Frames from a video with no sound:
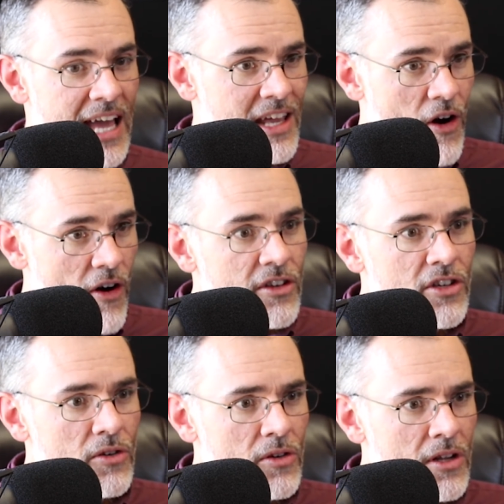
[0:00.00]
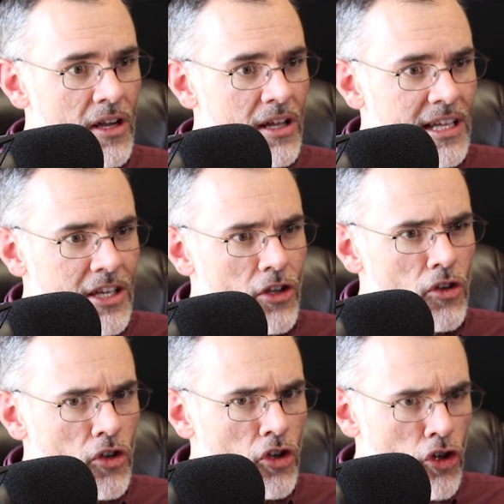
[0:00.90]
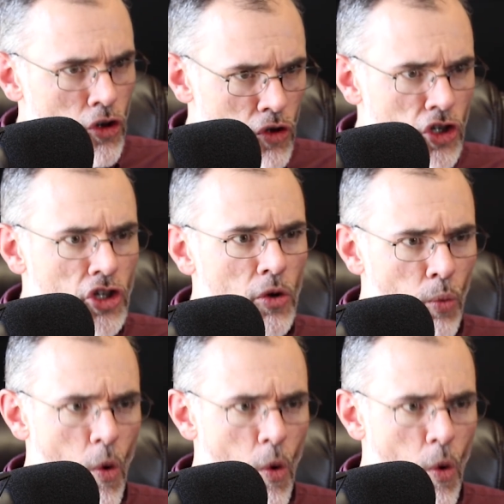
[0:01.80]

and he argued, like, you should